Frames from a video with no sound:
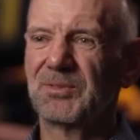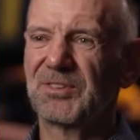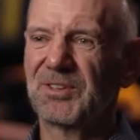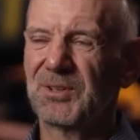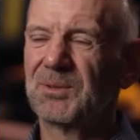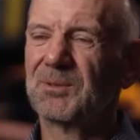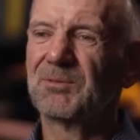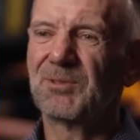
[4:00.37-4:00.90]
of
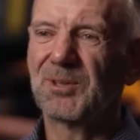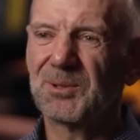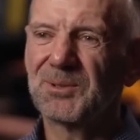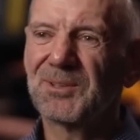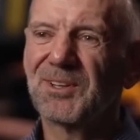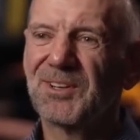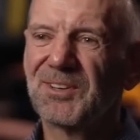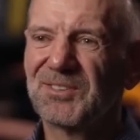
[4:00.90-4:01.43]
his
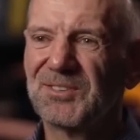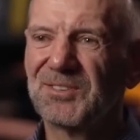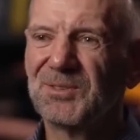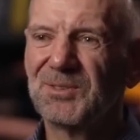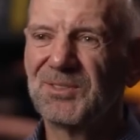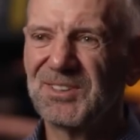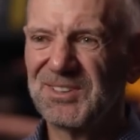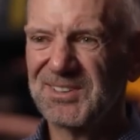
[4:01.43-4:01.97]
close
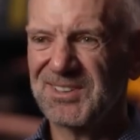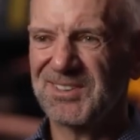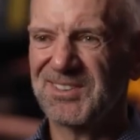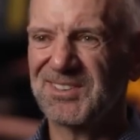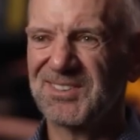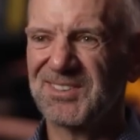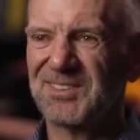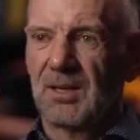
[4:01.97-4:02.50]

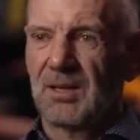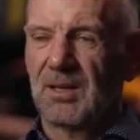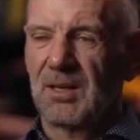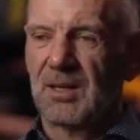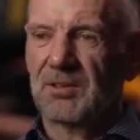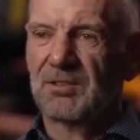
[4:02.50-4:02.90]
collaboration with